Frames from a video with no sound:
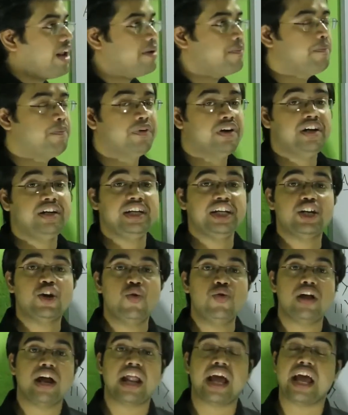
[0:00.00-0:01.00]
a
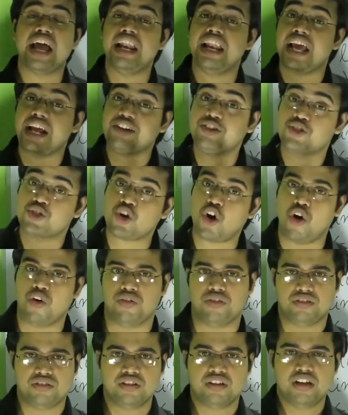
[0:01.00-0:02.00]
particular
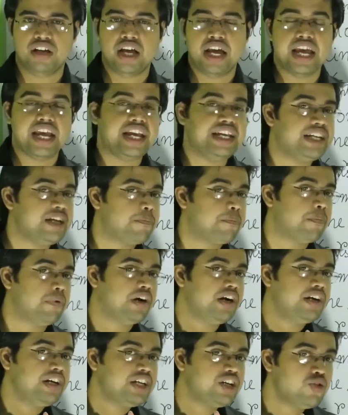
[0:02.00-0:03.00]
electron in a
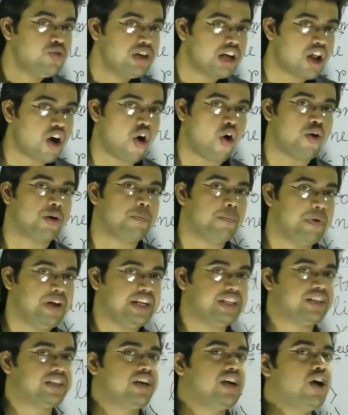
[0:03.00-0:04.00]
particular
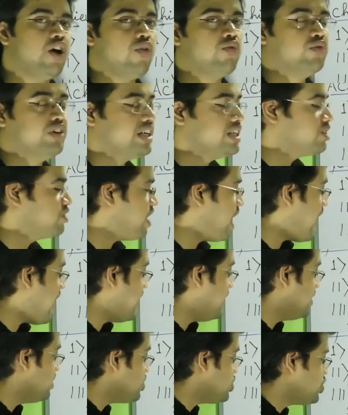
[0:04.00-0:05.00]
orbit. What is the
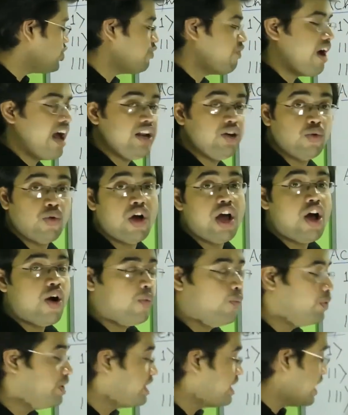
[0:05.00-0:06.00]
energy value?
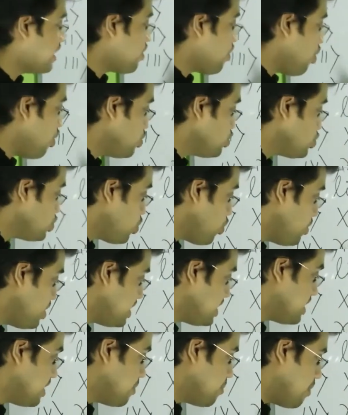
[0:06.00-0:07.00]
We can also
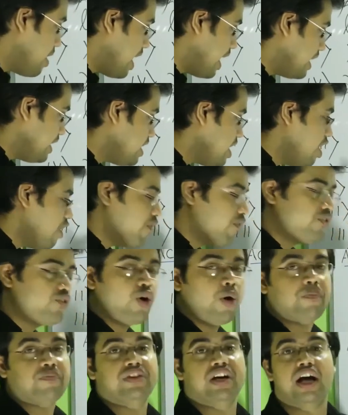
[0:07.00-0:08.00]
determine
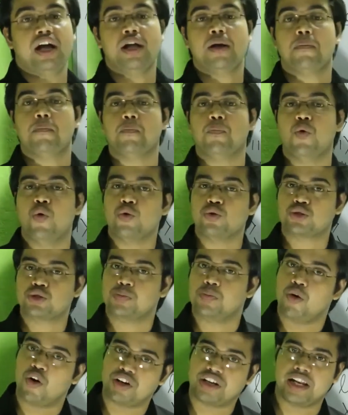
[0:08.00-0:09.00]
from the
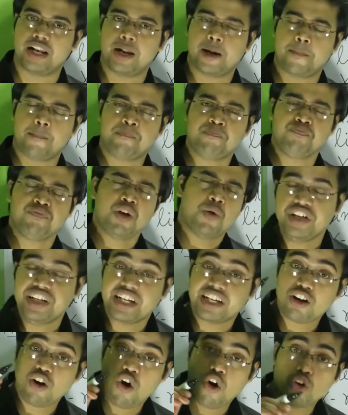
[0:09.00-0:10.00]
Bohr's model. We
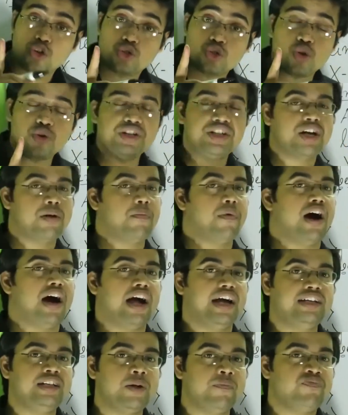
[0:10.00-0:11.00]
can also
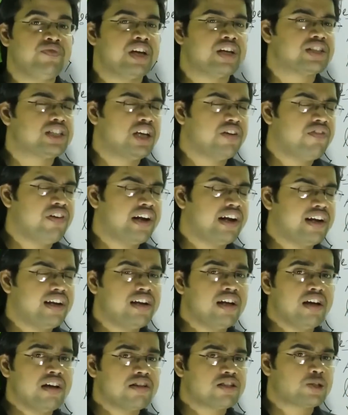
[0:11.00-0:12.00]
determine
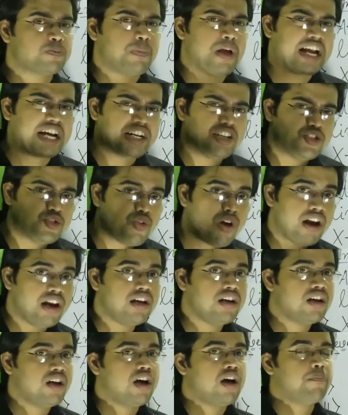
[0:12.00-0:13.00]
several
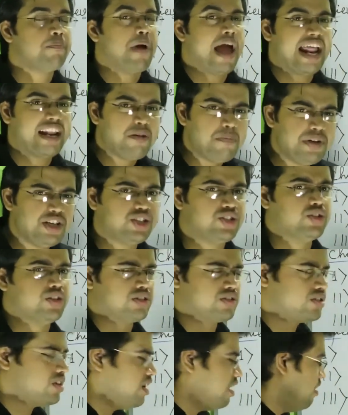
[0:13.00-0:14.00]
spectral
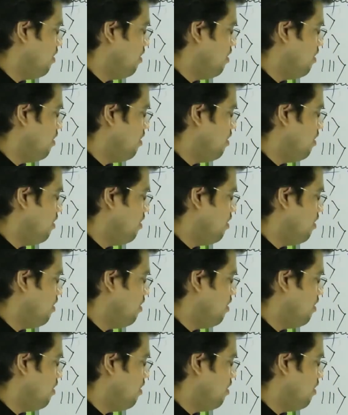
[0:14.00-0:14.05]
parameters